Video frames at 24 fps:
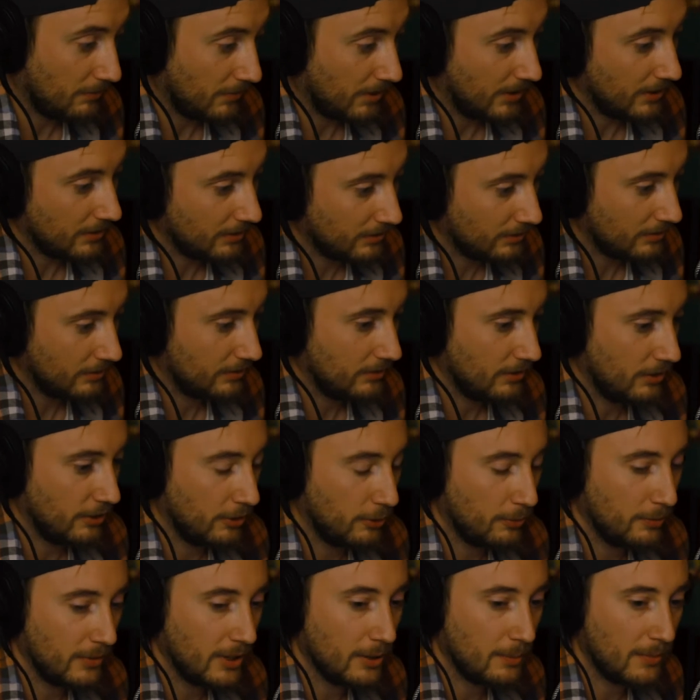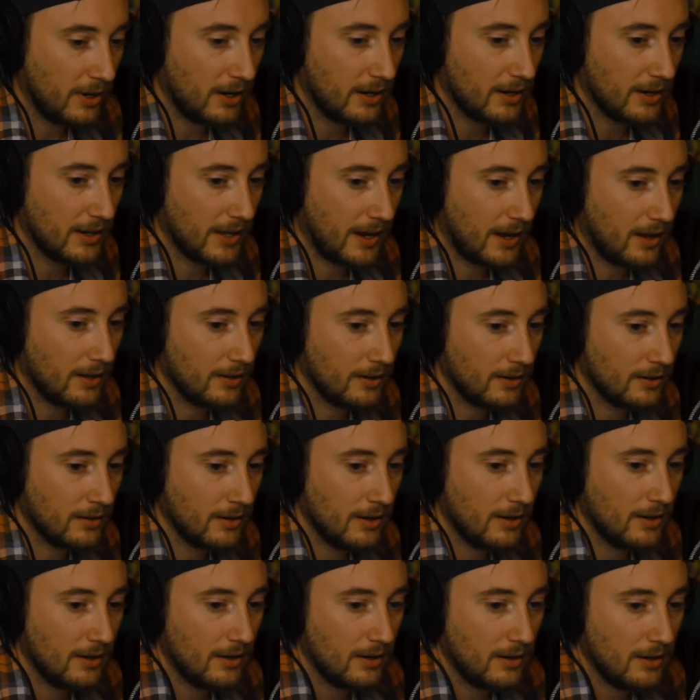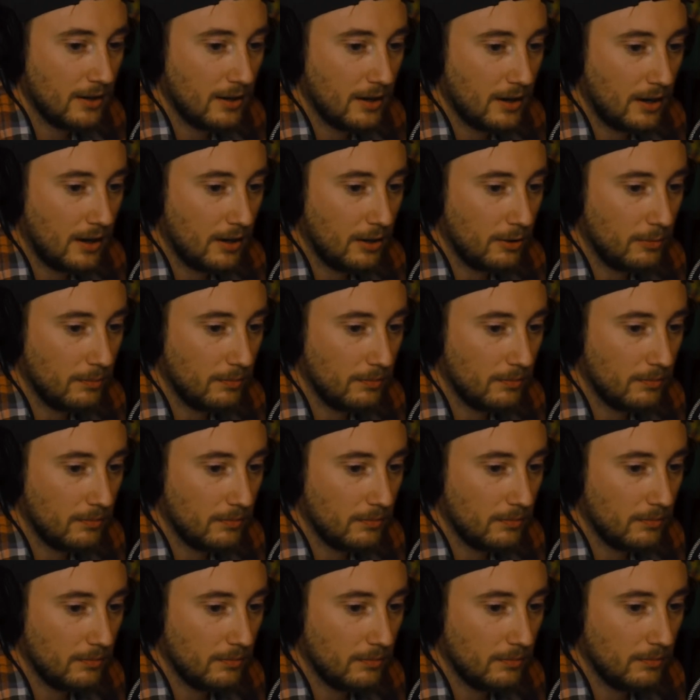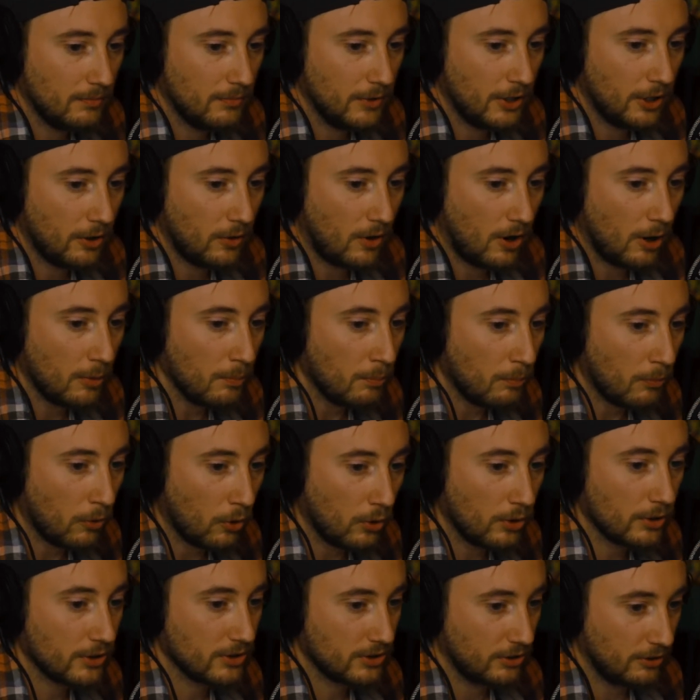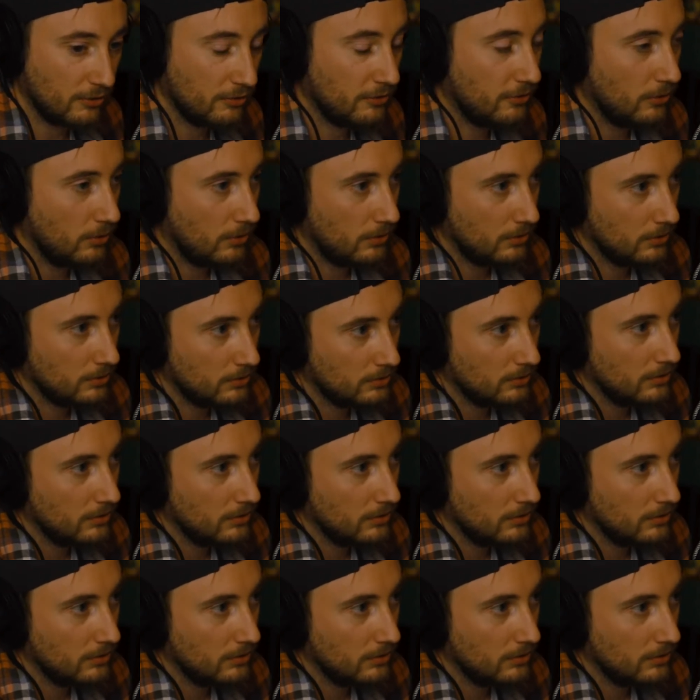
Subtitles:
but being married to Callie, our morgues are full.